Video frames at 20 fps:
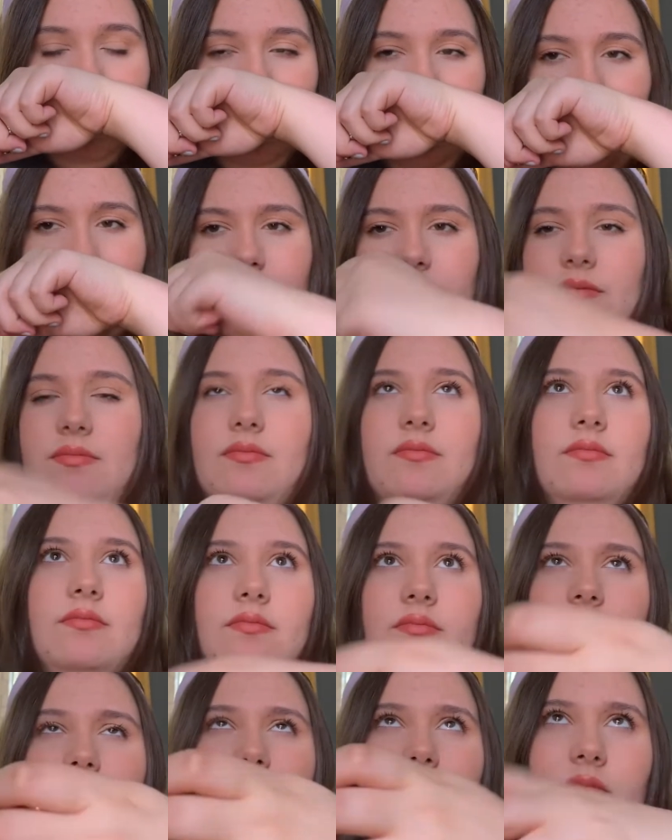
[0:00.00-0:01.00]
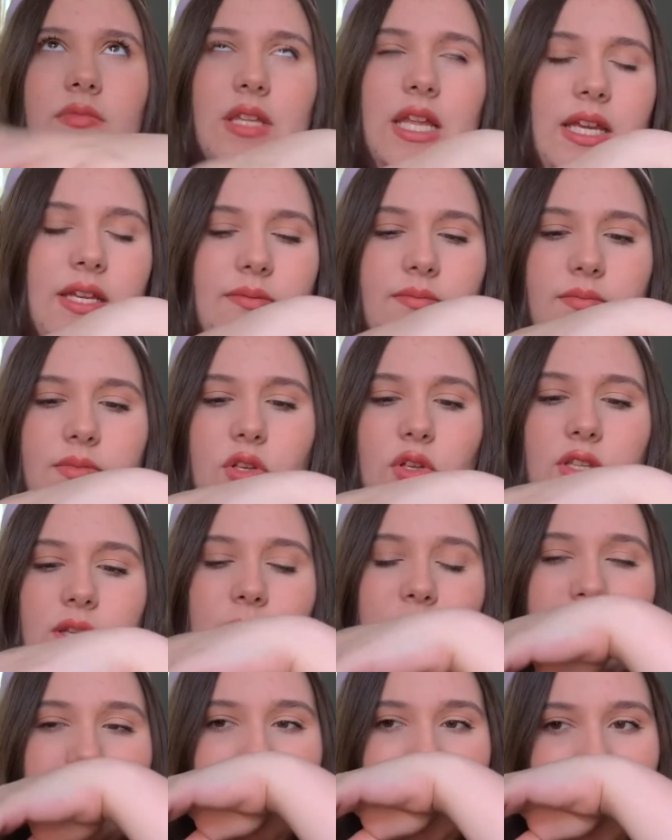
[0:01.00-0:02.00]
and like salty breeze.